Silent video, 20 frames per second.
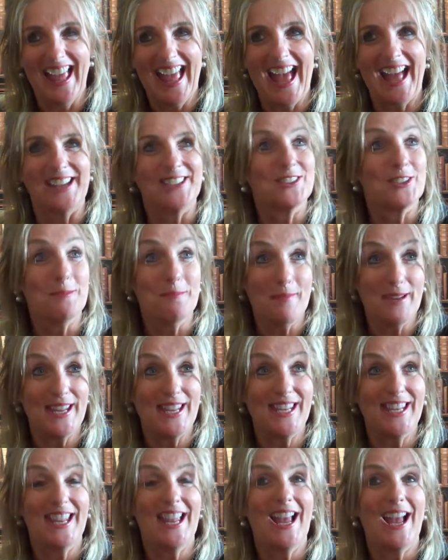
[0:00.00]
And to
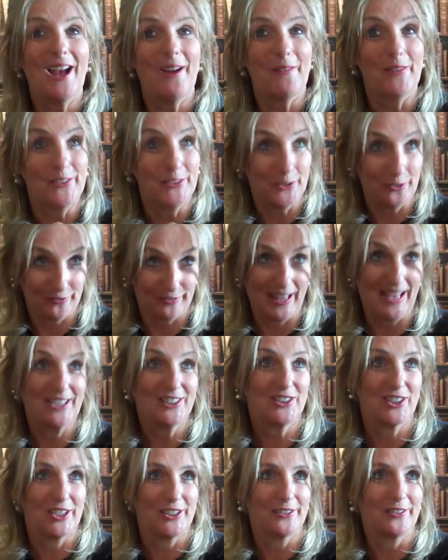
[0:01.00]
me, when you have that
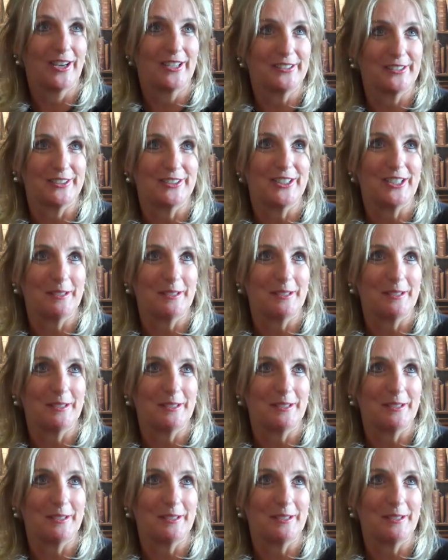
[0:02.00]
generosity